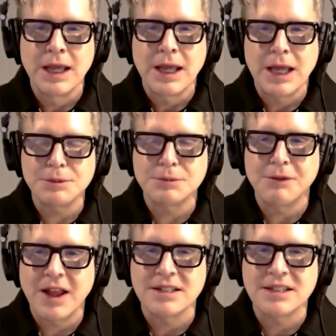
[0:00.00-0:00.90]
helps
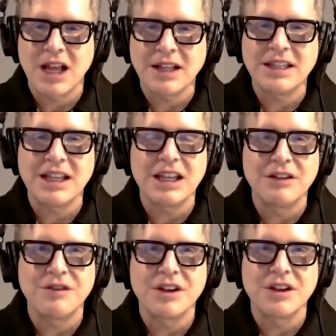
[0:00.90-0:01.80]
prevent sudden
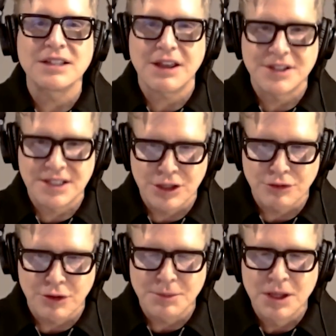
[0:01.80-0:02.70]
infant death
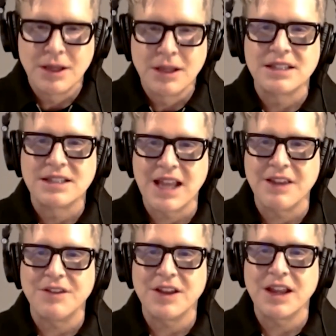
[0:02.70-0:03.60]
syndrome,
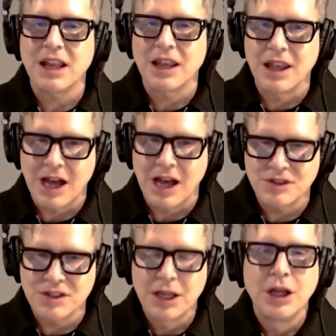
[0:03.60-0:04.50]
saving
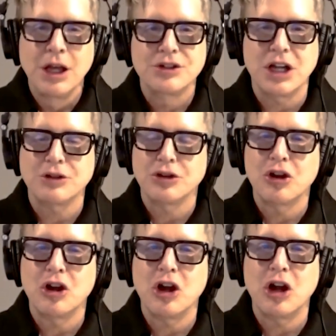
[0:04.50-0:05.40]
lives.
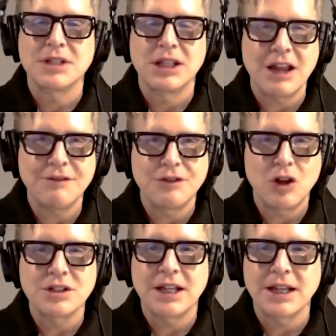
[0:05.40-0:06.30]
Dr. Karp's
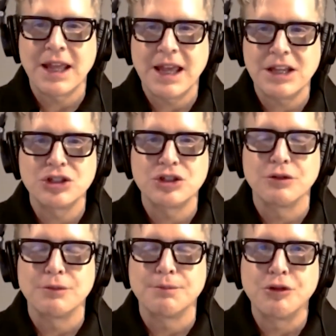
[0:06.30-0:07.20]
lifelong dedication
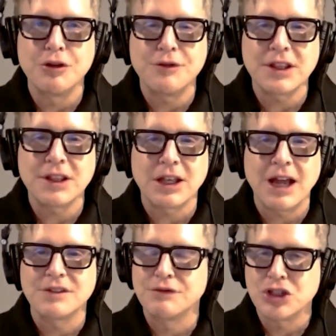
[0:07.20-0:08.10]
to improving the
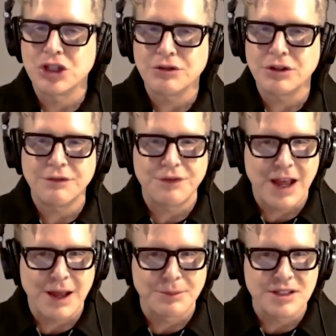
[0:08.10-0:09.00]
lives of children and
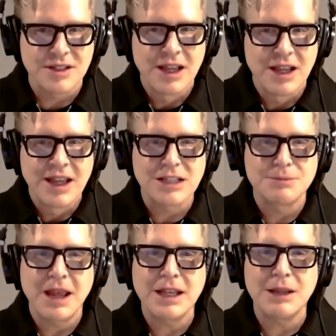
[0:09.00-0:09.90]
families
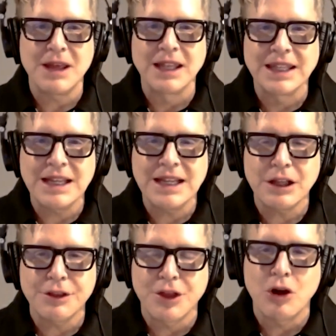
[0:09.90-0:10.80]
has made him a
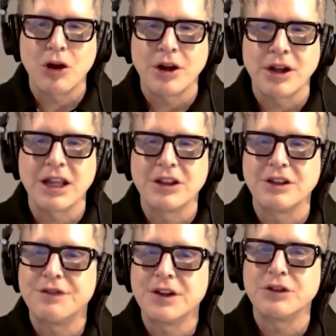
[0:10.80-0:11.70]
leading authority in
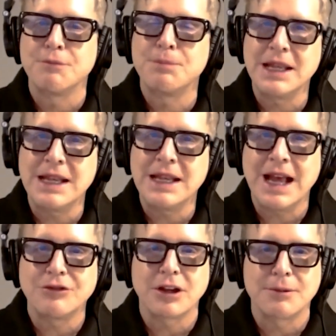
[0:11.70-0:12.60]
the field of
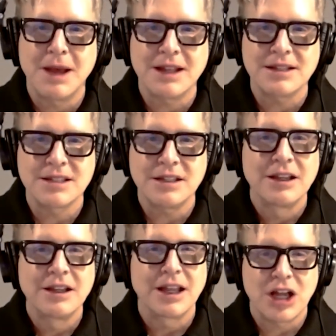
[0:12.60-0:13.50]
pediatric medicine
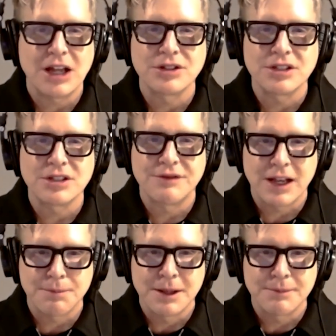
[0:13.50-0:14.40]
and child
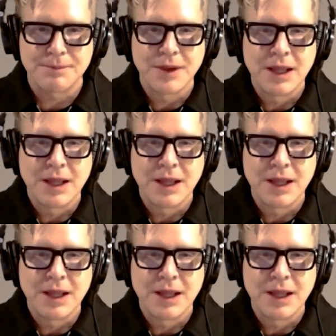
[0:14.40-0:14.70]
development.